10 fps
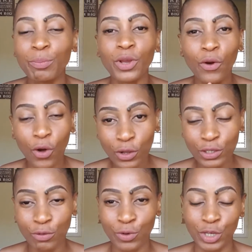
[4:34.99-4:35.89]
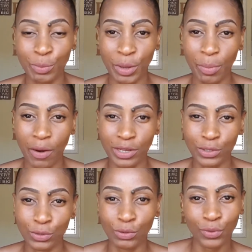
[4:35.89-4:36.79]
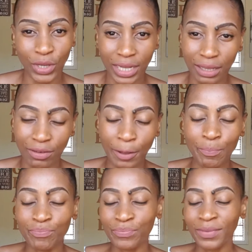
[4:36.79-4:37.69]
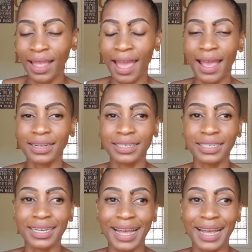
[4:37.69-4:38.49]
because of what my parents do for a living. And